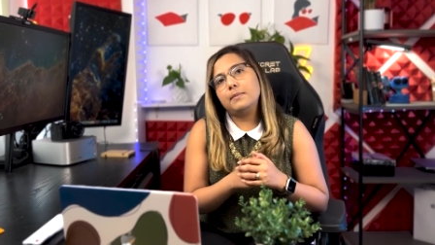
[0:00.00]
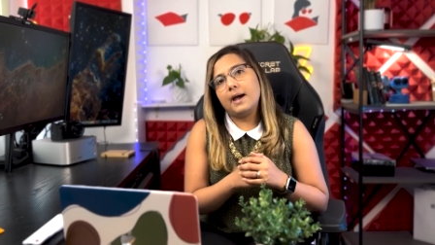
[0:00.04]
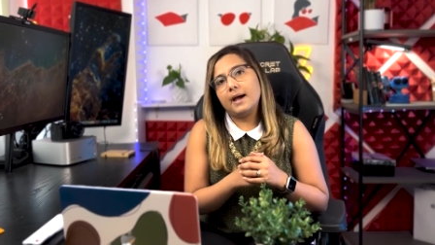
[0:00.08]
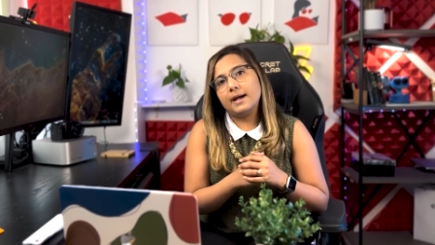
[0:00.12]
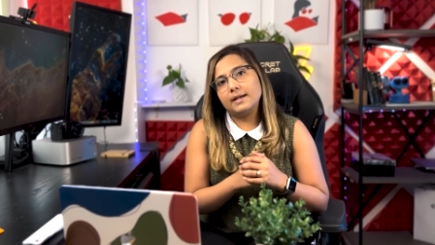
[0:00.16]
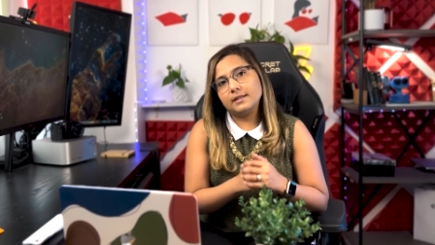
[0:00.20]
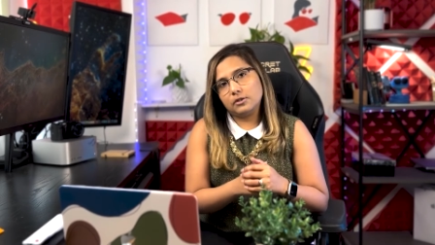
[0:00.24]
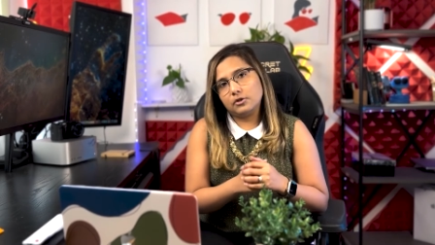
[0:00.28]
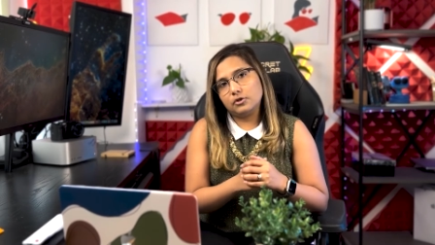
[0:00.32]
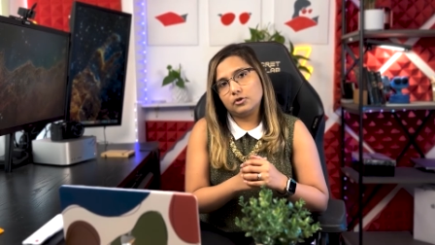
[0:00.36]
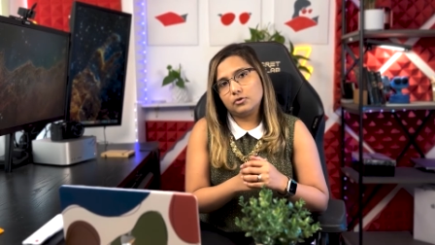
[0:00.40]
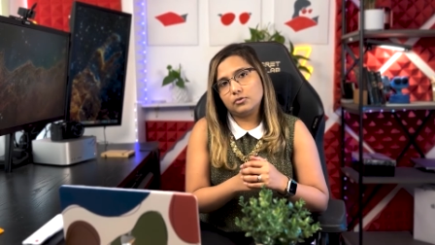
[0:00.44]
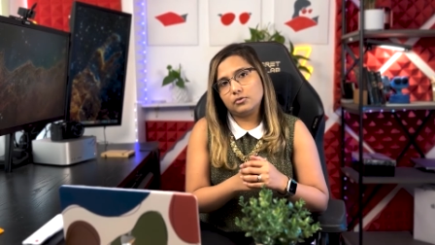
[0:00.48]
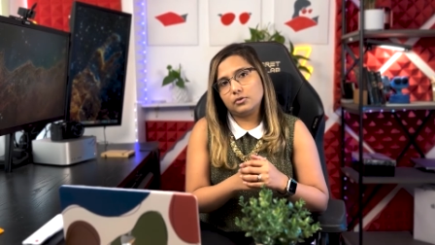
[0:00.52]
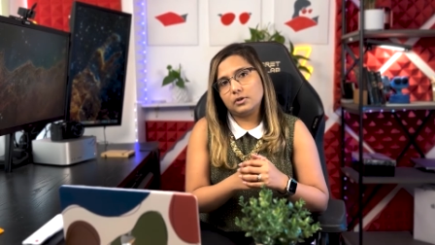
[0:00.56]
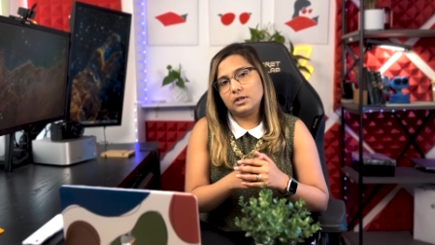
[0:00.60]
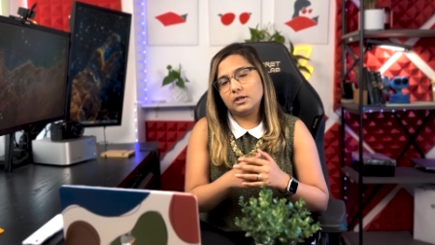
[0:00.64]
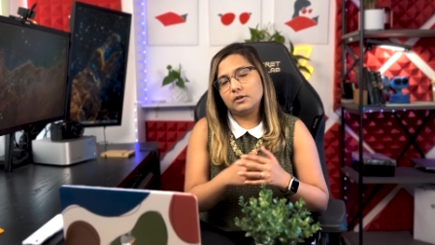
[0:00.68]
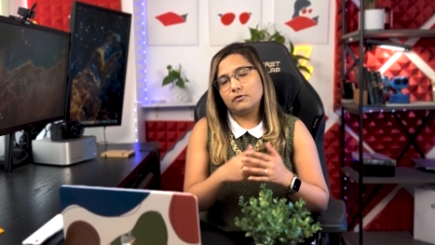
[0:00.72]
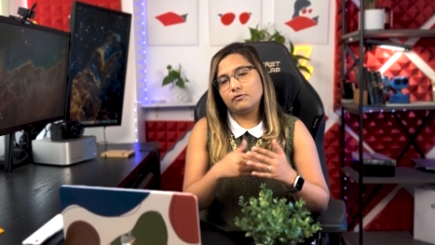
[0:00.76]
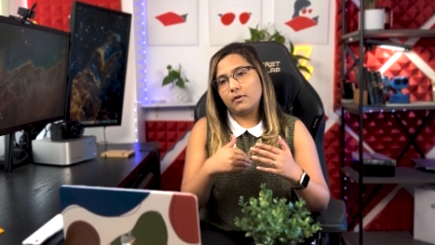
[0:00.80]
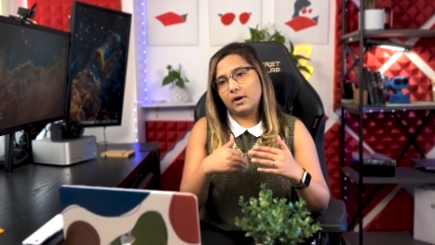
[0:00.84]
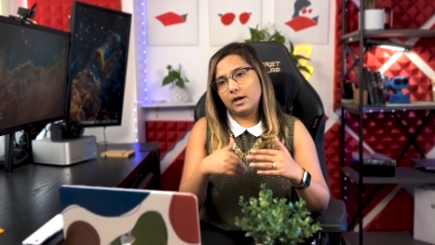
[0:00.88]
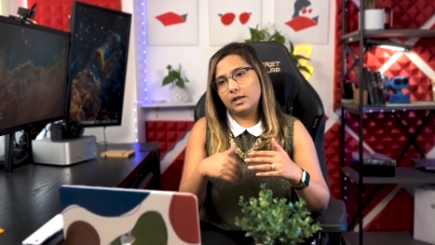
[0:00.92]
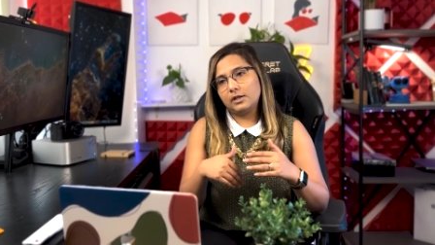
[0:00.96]
as a
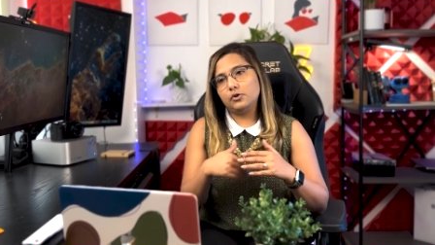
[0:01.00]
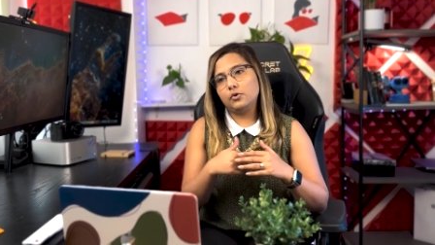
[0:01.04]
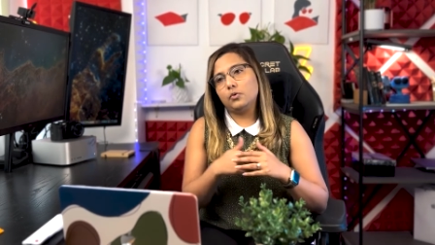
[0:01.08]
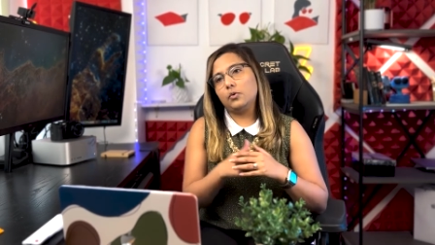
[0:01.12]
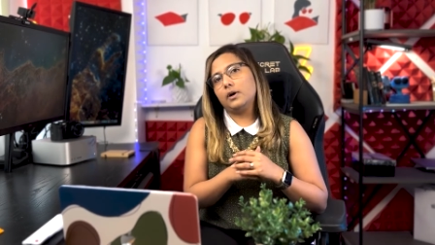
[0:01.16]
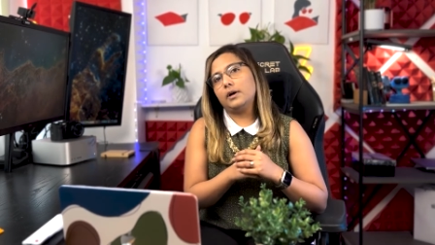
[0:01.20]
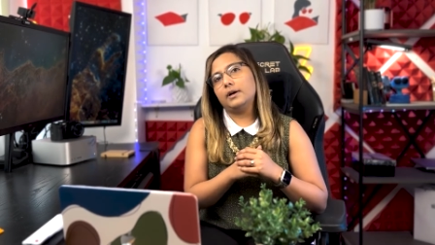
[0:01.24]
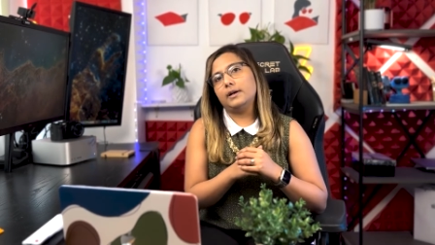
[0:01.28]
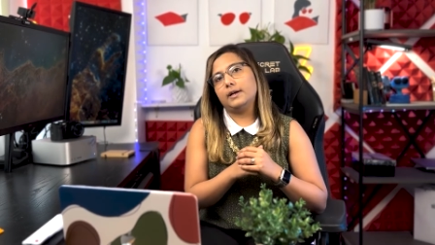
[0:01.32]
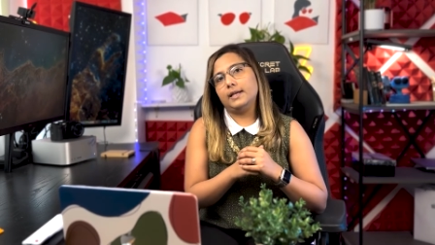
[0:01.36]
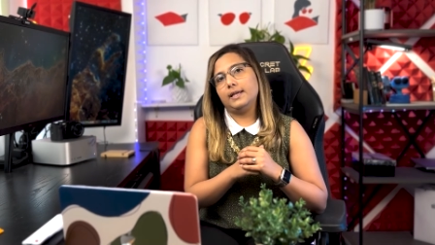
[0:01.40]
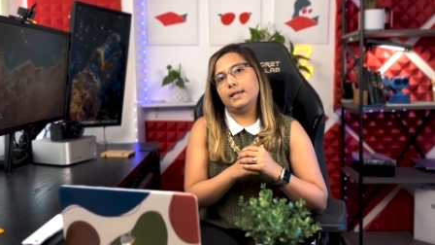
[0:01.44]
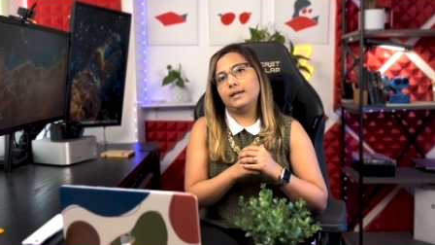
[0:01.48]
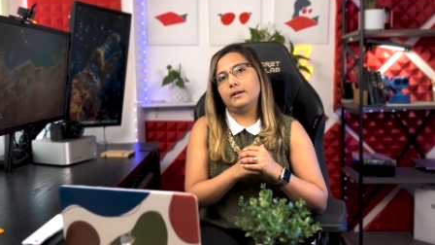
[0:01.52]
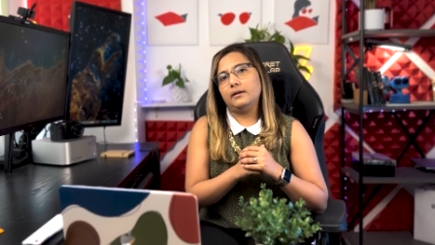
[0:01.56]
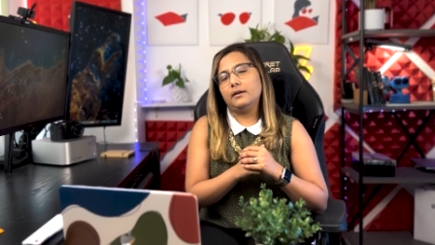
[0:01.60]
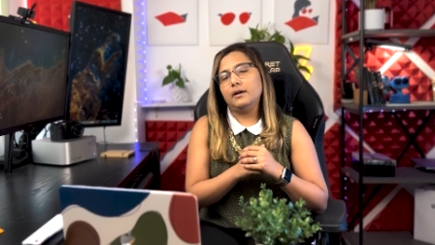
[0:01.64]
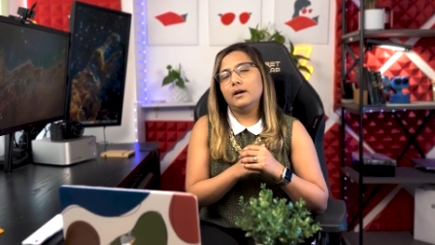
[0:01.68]
student while you are here.